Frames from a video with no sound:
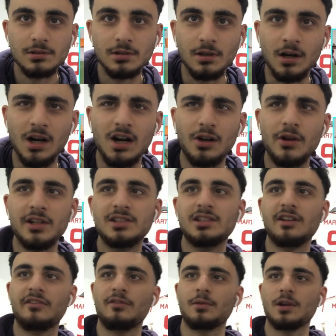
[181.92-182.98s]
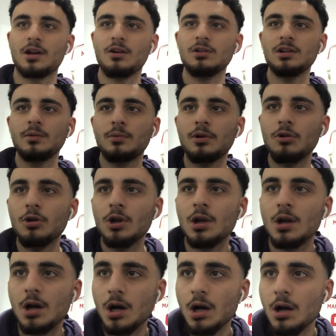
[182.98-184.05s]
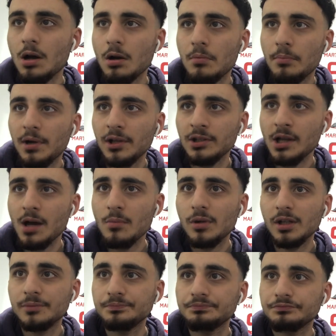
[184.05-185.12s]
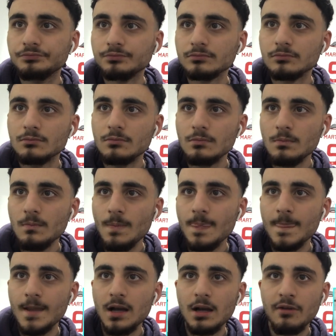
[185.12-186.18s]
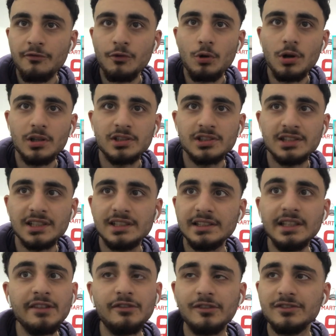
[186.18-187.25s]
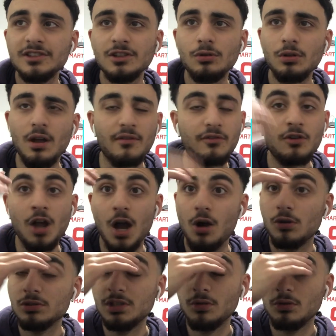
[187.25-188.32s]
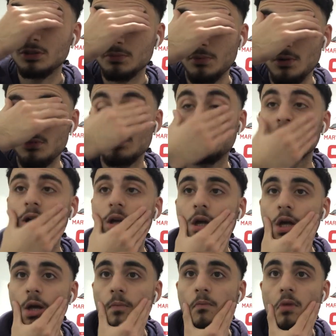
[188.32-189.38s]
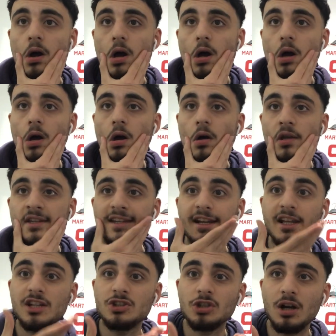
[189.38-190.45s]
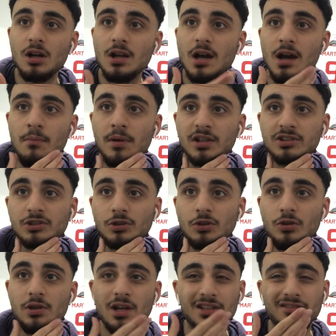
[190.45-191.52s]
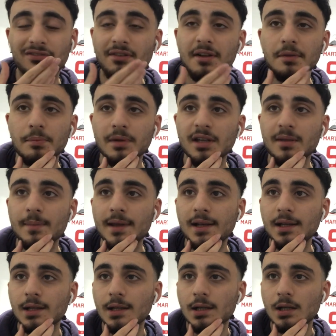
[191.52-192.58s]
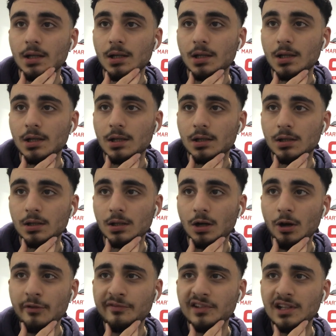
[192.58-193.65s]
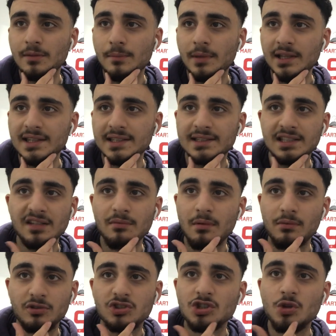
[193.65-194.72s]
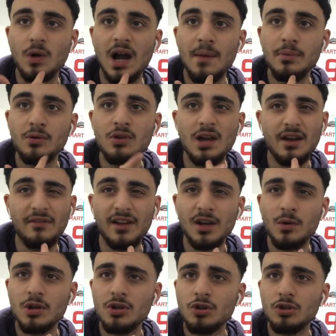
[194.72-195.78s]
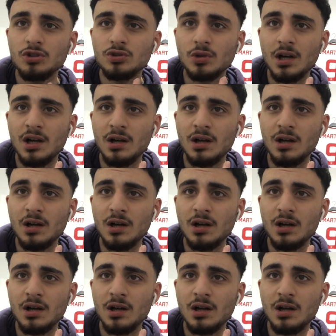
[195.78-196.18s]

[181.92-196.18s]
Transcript: Ah, great save from the goalie, bro. But no, man. For a 16, 15-year-old, I forgot how old he was, bro. But getting a trial at Barcelona is a very big, man. Hopefully he made the team. I'm not sure what happened with that. If anyone knows